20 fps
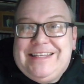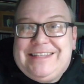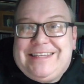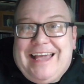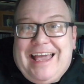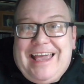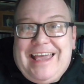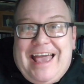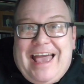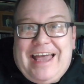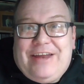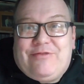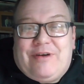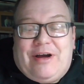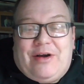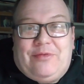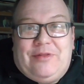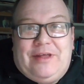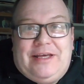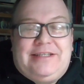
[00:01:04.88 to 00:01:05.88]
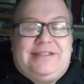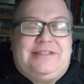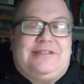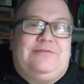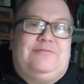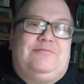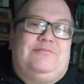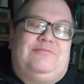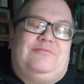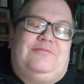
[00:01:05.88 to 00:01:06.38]
To get your head round
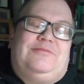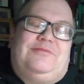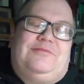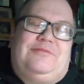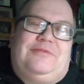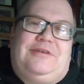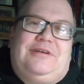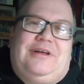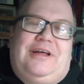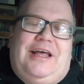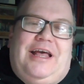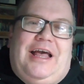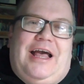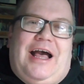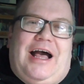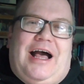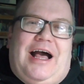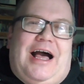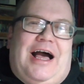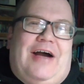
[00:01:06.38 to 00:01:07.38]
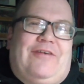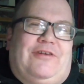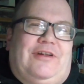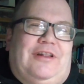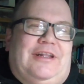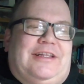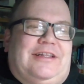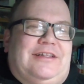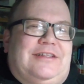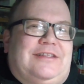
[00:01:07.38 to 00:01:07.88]
this, I have a
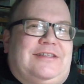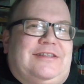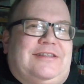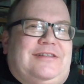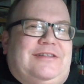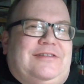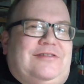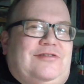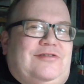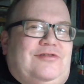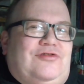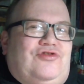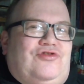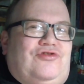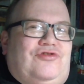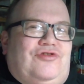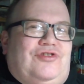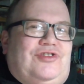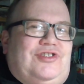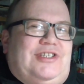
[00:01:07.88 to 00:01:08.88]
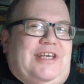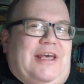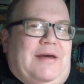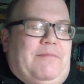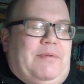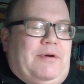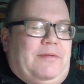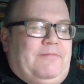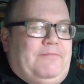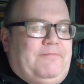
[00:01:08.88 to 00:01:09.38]
little
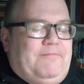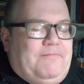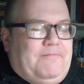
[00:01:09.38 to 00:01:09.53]
tip.